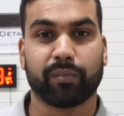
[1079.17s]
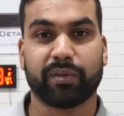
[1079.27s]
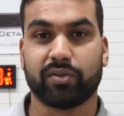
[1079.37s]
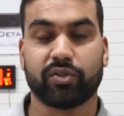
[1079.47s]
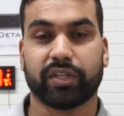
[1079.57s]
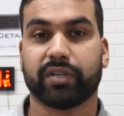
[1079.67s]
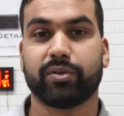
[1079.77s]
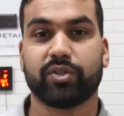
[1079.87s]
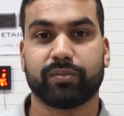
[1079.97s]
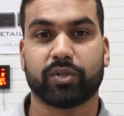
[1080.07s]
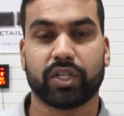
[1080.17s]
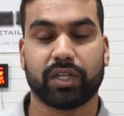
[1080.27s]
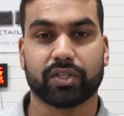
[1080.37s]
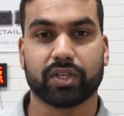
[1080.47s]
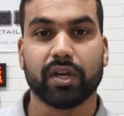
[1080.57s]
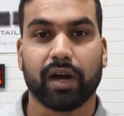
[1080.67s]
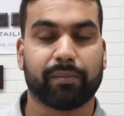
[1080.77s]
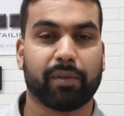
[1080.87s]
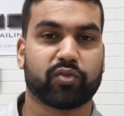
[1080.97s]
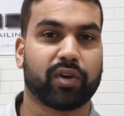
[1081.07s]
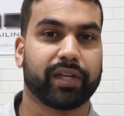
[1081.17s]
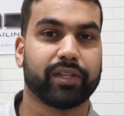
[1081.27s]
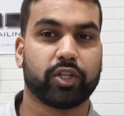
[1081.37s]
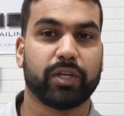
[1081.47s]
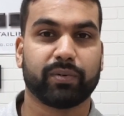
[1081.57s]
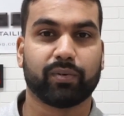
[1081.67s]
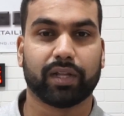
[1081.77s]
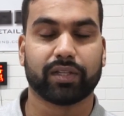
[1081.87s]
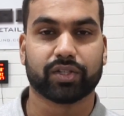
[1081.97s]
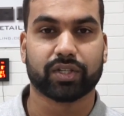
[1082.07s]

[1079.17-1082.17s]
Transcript: to be using and abusing machines, I'd much rather get the cheaper ones